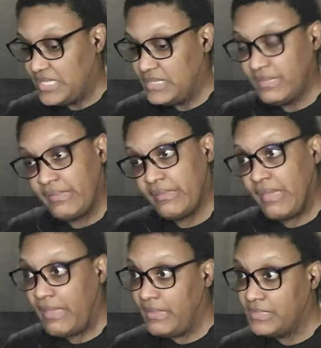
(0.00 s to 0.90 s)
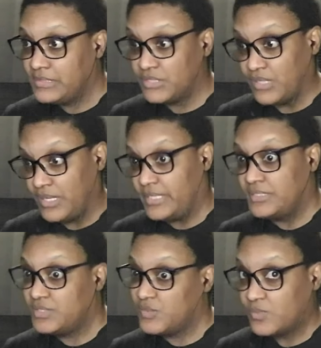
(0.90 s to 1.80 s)
They ain't talking
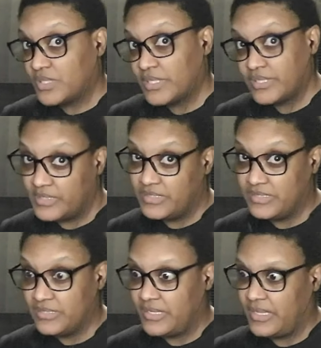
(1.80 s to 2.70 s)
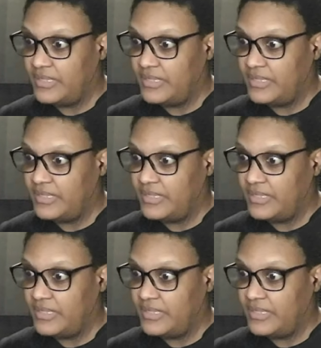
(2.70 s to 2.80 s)
to one another today